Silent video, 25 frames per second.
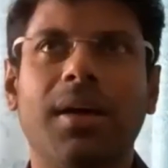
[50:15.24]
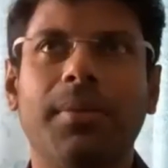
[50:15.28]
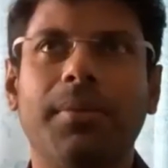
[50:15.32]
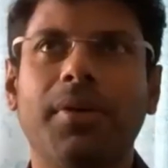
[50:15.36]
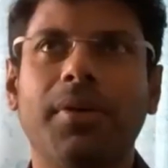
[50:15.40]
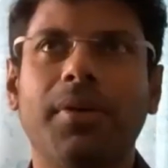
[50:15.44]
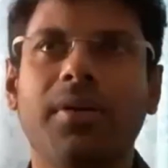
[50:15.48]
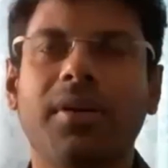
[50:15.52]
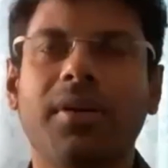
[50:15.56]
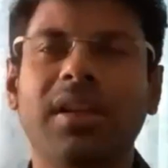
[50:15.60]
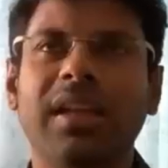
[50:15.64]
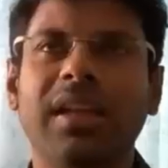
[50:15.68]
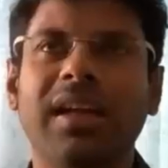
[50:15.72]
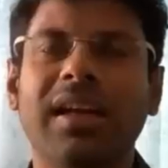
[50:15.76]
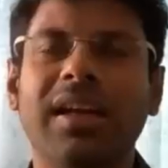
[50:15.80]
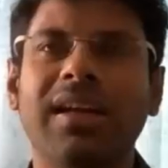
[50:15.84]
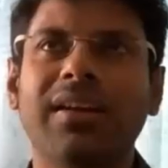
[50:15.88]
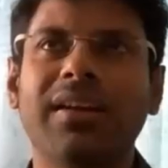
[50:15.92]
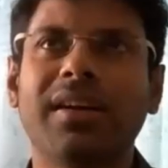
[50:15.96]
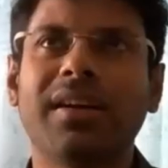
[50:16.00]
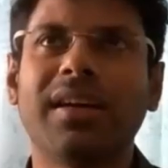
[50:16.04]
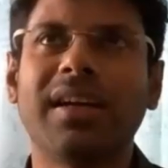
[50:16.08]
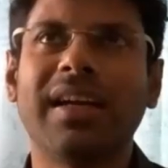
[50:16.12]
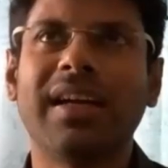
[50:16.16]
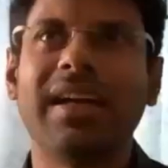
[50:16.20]

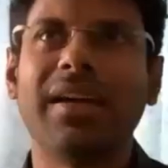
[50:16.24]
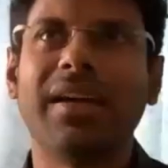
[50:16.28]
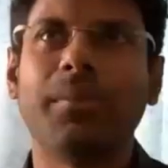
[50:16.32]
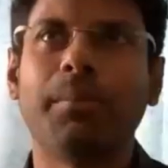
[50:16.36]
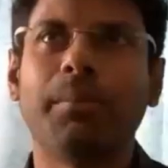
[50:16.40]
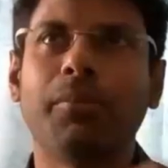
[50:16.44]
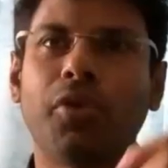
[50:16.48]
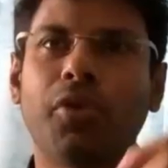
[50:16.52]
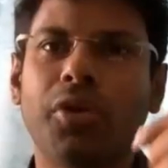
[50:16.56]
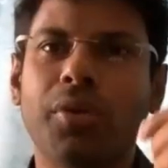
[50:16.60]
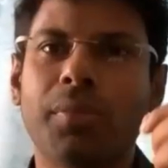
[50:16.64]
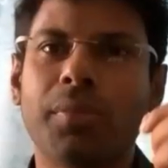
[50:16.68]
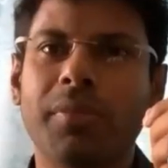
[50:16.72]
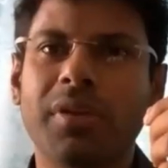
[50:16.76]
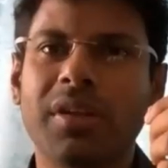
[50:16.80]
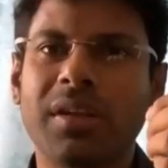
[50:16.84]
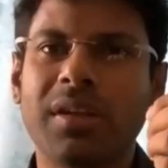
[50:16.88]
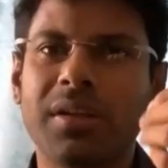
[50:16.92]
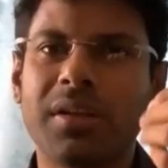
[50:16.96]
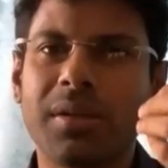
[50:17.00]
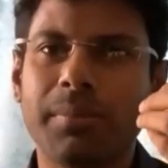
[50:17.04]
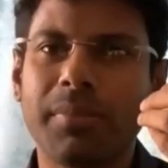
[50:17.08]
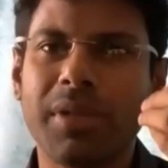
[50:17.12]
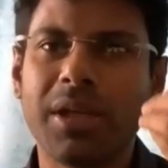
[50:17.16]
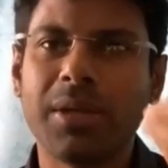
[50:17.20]

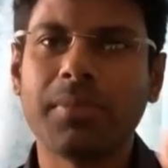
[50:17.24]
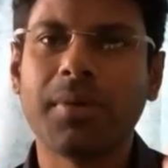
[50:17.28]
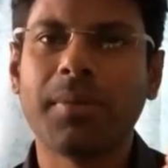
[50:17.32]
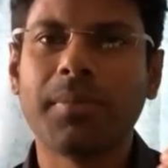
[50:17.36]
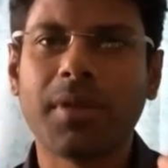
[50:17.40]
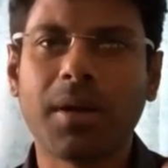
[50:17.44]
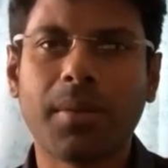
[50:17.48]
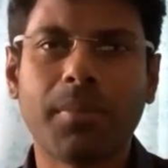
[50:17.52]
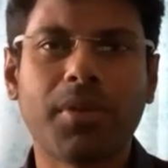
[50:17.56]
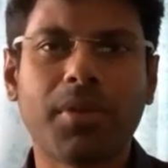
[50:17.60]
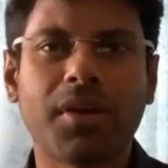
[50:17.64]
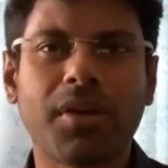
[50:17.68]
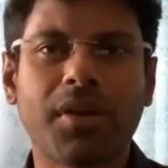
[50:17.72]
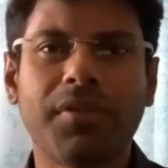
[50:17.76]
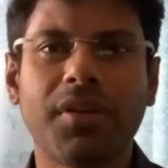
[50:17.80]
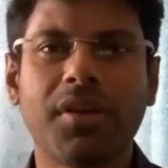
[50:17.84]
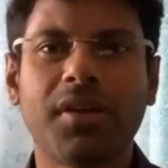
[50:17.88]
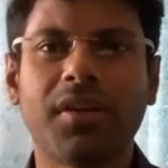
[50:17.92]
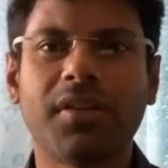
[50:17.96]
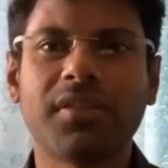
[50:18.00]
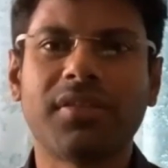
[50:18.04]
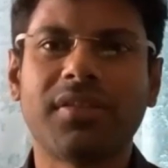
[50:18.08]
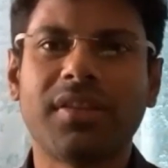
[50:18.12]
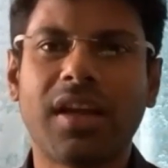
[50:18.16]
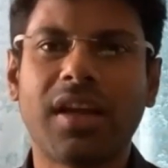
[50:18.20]
The minimum number of
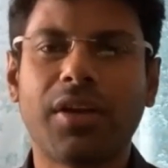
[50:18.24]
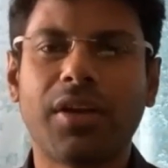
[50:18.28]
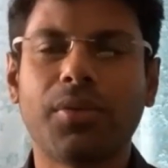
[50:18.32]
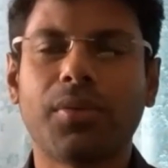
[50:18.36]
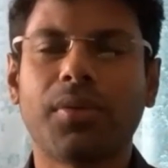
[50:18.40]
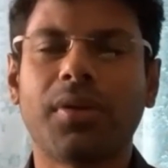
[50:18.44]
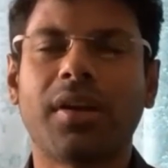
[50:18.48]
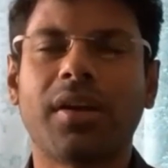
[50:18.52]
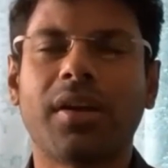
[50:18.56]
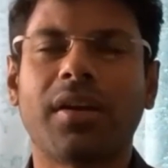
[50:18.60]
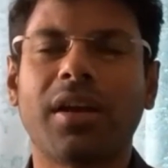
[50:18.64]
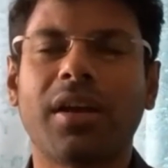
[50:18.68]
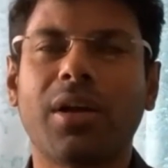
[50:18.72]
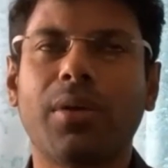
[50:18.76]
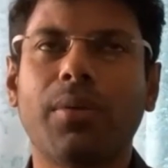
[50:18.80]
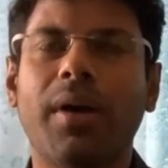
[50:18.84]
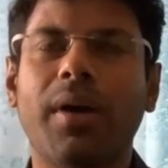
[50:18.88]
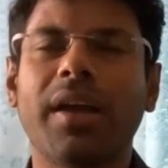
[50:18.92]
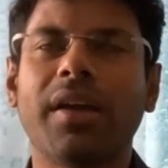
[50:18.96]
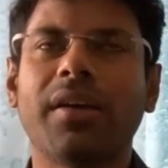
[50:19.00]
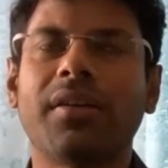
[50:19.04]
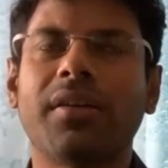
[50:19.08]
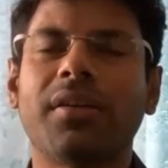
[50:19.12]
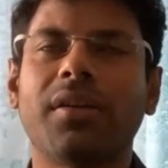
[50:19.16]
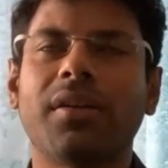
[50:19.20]
years that you
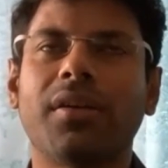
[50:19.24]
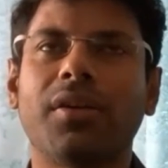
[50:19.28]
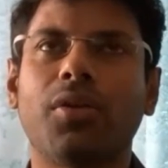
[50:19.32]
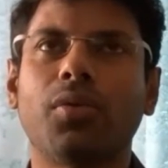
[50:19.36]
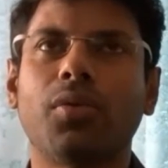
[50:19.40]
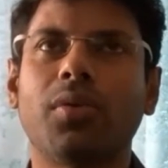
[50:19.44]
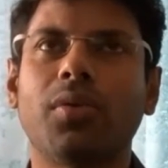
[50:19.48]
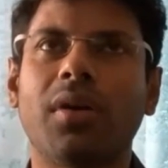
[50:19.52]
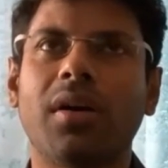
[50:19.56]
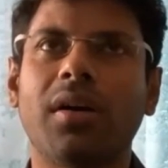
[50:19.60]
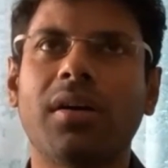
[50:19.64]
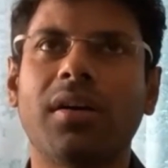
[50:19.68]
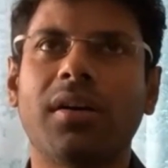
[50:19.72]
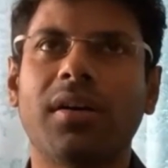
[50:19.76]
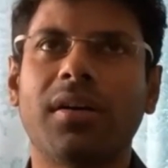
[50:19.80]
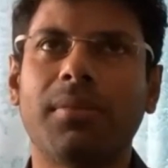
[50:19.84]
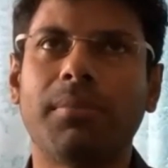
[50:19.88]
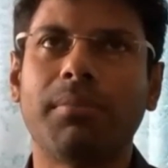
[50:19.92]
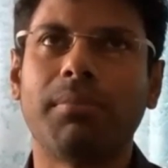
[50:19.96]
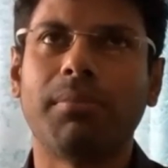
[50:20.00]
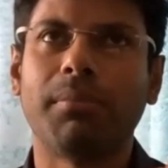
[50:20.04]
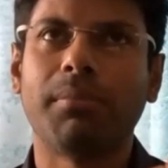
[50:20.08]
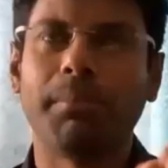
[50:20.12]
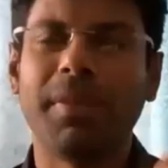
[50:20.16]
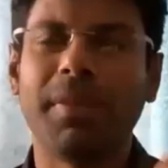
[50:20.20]
require
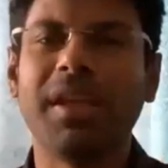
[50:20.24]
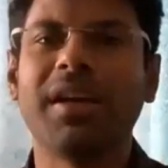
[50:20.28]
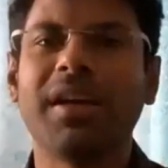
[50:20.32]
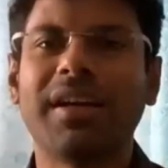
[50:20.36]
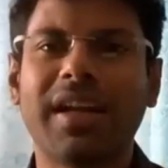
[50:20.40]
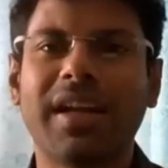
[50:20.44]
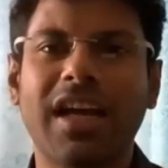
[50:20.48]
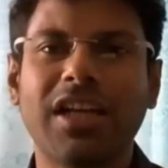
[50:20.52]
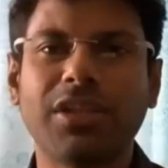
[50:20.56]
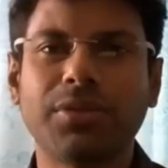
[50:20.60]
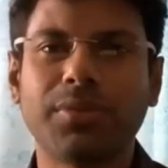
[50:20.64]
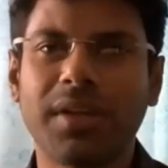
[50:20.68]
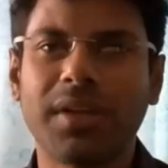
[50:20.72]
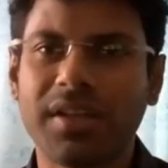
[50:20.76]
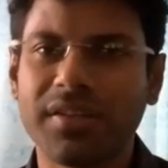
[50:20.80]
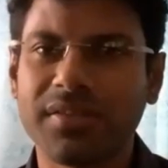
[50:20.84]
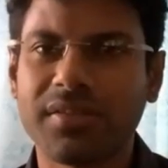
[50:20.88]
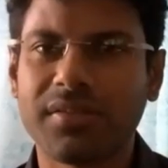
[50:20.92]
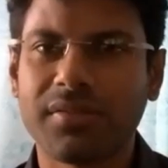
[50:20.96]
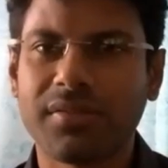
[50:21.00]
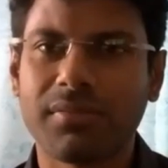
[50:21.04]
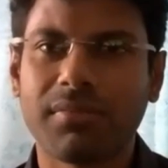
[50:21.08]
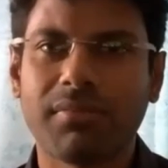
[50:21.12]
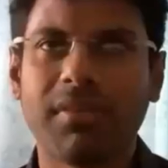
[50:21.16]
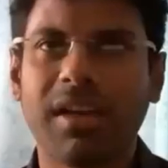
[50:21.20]
to be a graduate
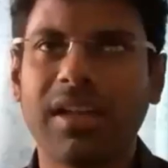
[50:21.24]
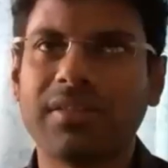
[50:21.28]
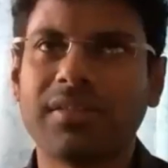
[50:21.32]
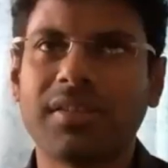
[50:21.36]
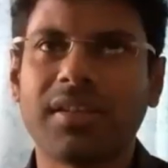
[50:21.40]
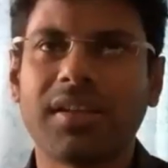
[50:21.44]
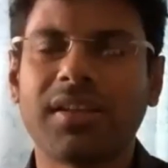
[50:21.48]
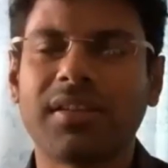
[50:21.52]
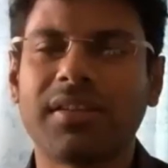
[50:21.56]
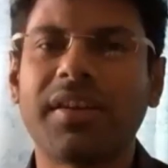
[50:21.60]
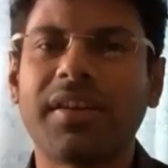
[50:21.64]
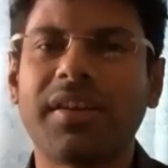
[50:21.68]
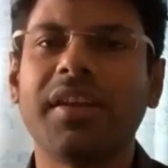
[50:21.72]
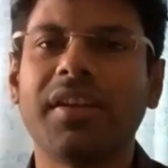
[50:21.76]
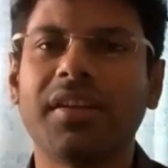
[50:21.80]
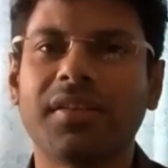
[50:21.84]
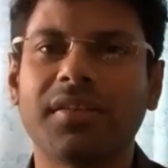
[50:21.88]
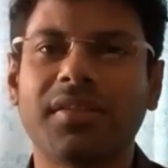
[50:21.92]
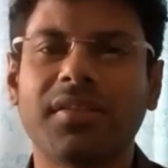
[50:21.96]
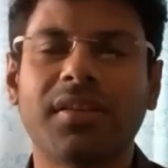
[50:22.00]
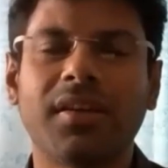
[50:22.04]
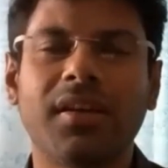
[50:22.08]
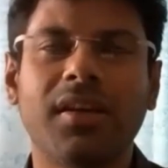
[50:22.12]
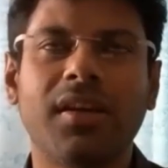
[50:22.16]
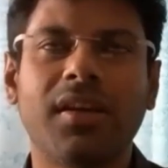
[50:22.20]
is, let's say, 3
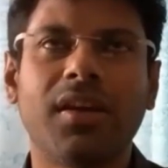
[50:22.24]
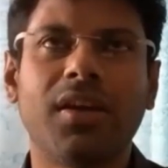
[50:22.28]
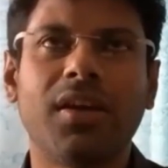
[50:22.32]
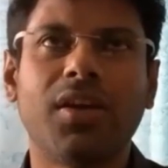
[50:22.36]
years.